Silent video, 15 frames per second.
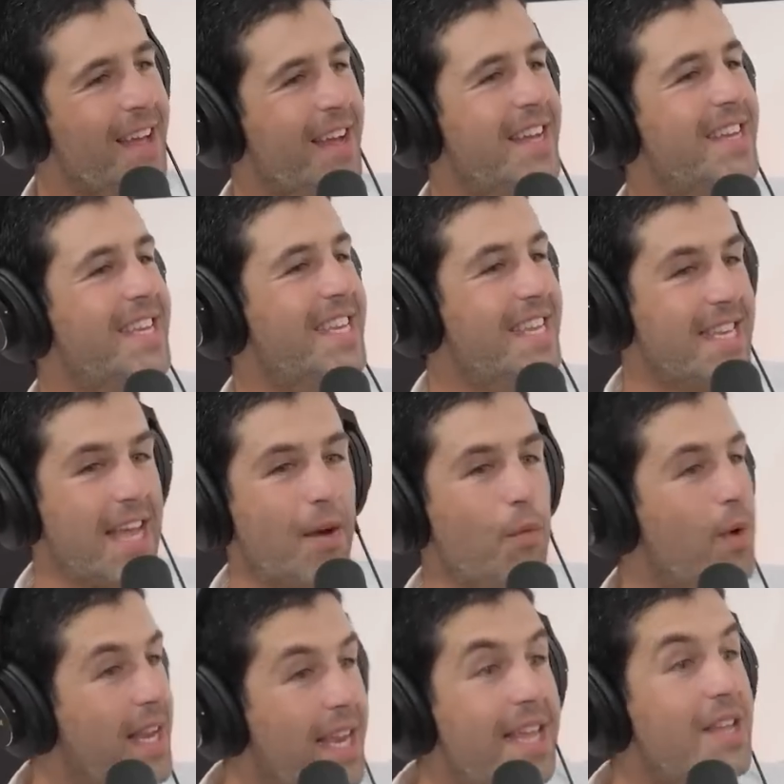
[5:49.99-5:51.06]
Because he's like,
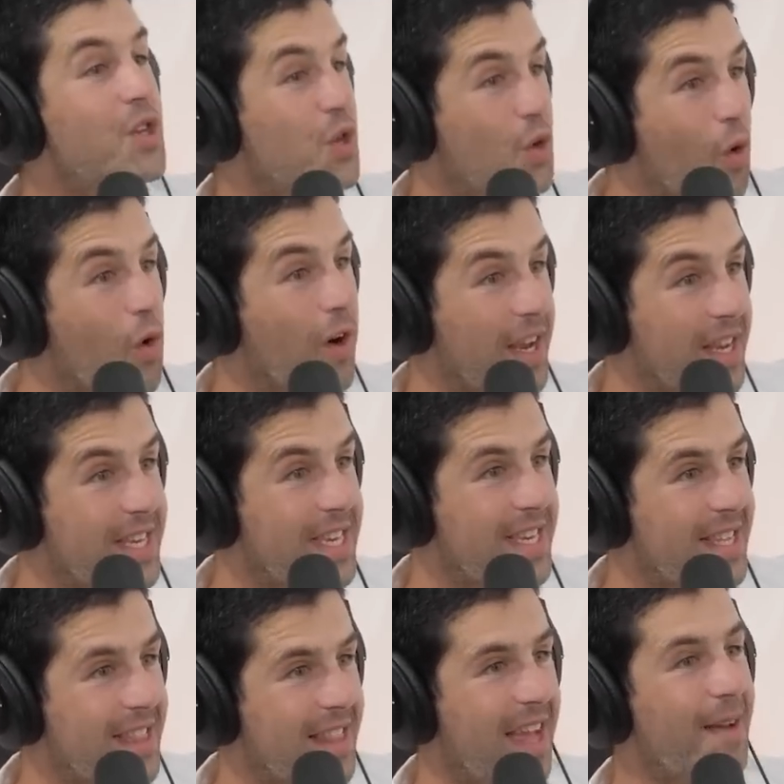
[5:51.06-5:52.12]
we need
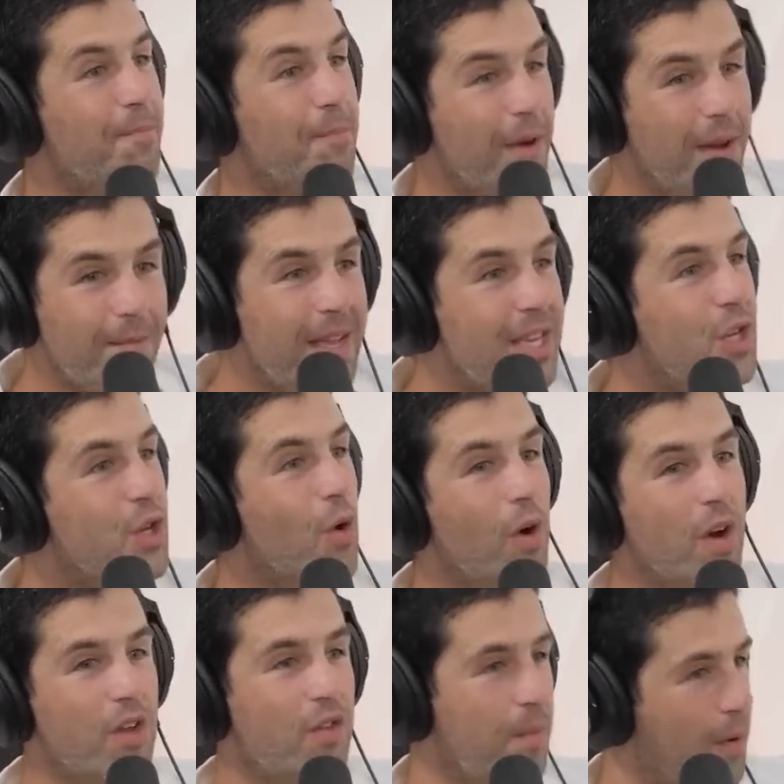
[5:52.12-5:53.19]
stories. Like, bring me
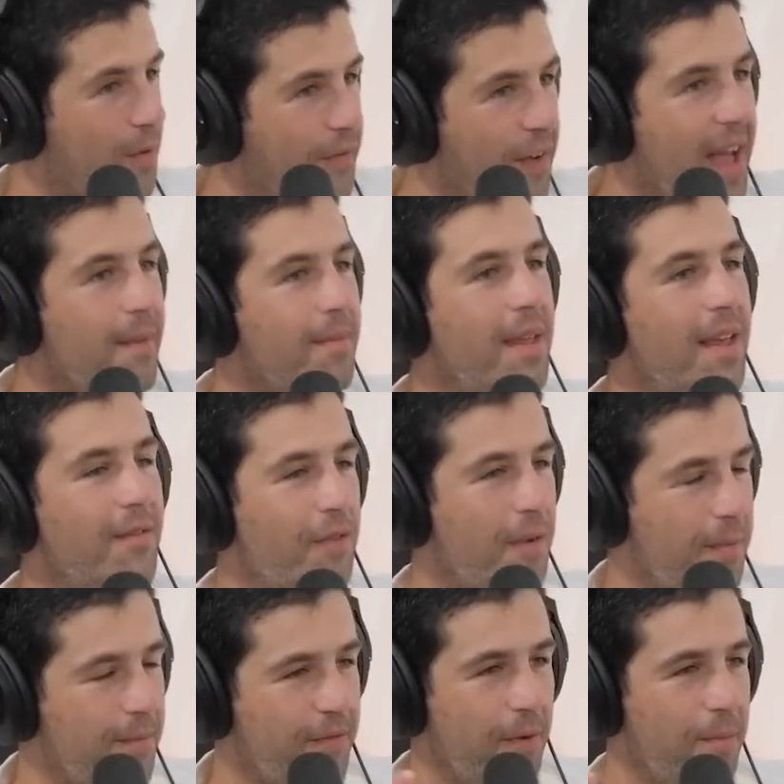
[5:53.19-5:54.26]
stories from your family,
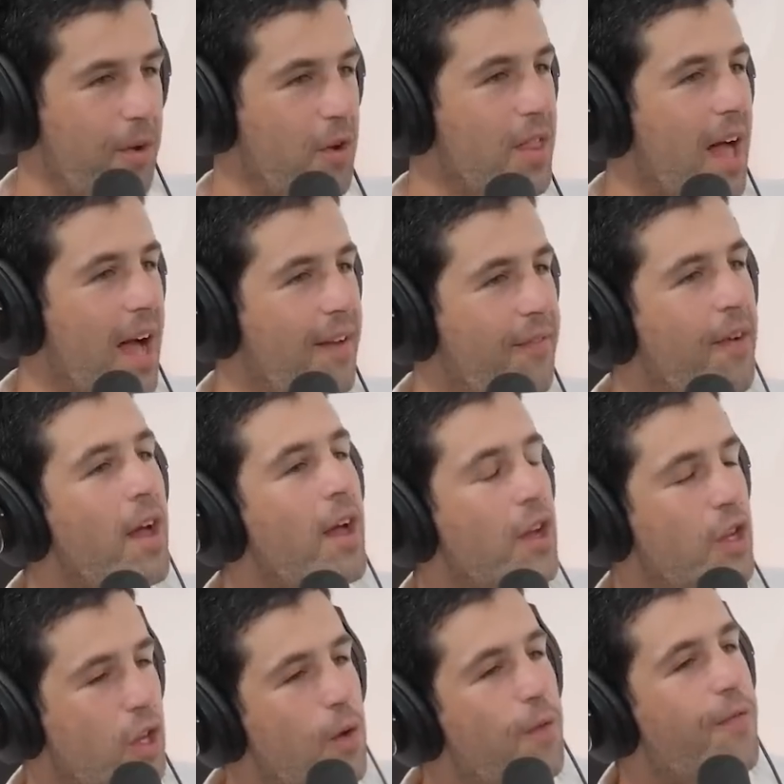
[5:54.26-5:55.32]
from your life.
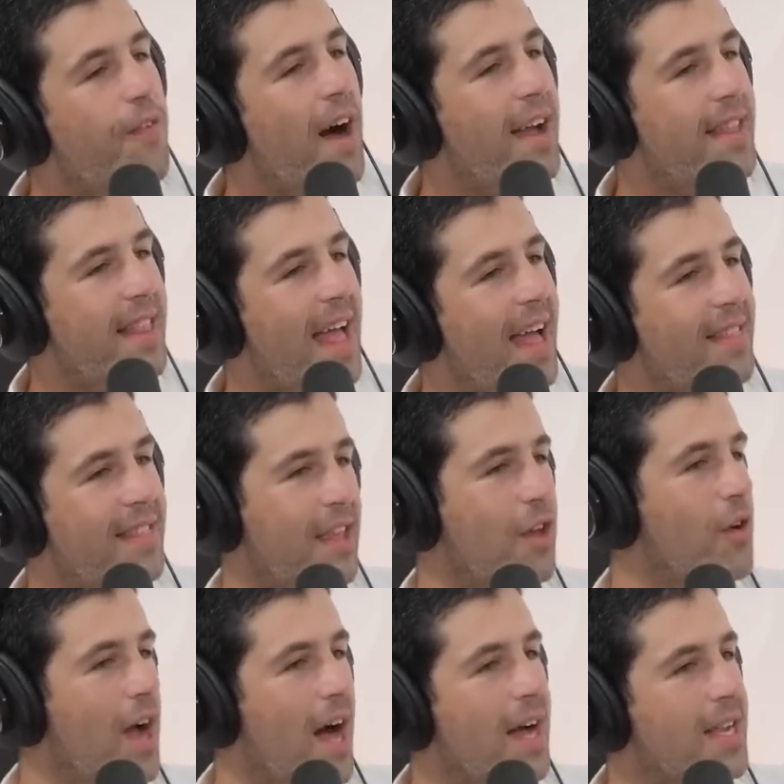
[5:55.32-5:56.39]
Do you find that
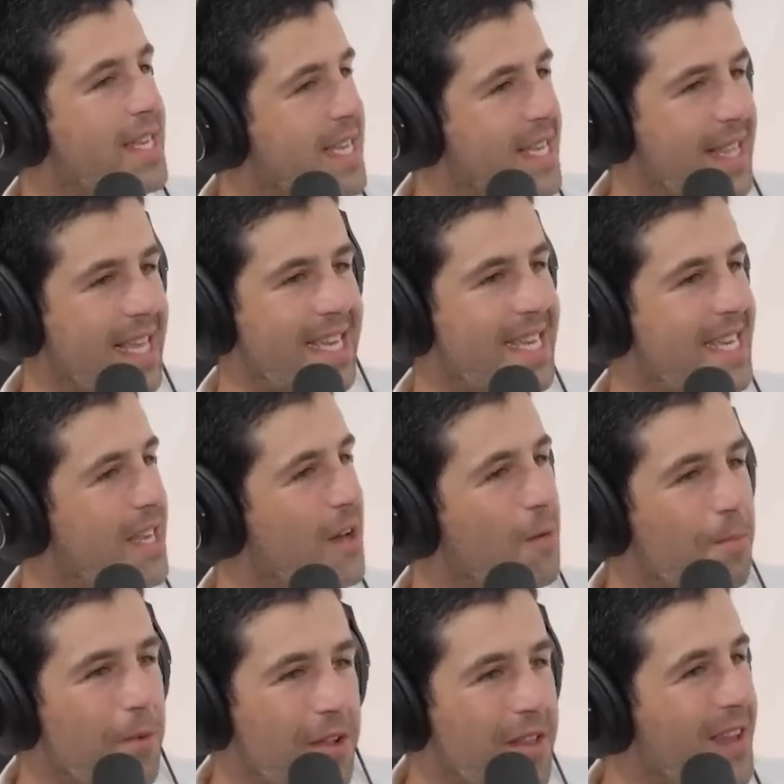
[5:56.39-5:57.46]
you're constantly
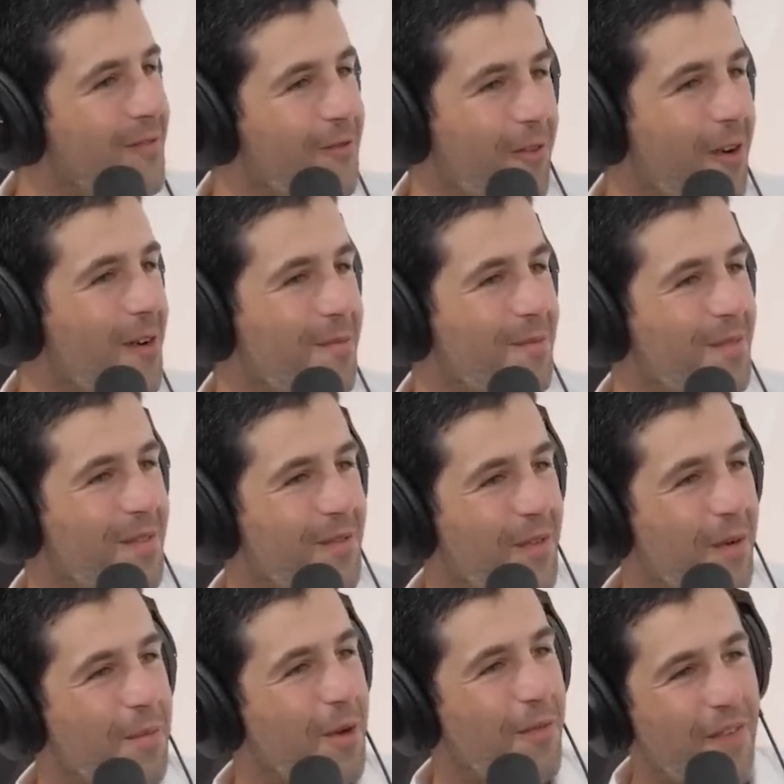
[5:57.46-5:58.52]
still pulling from
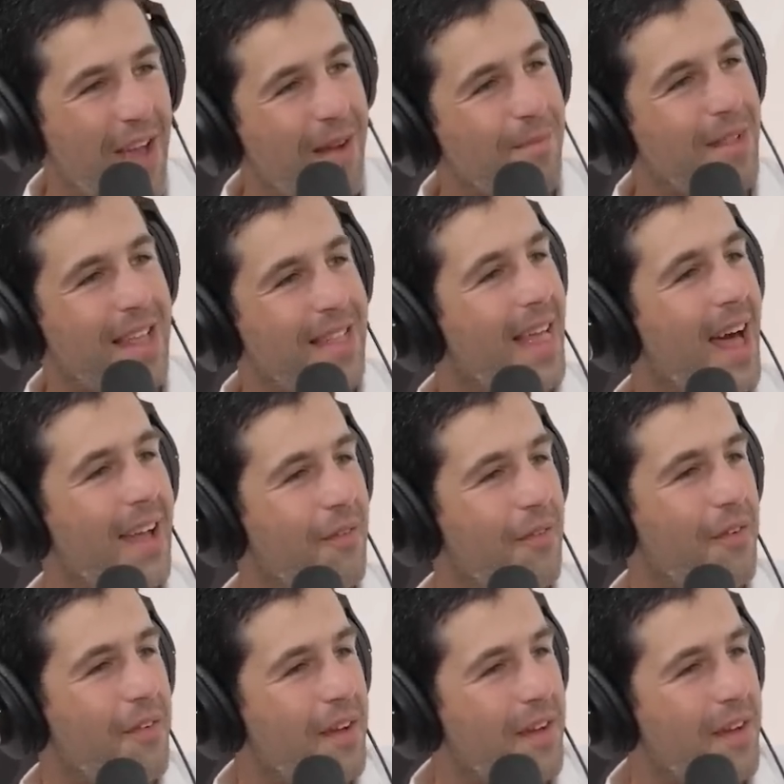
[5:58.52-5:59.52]
your family life?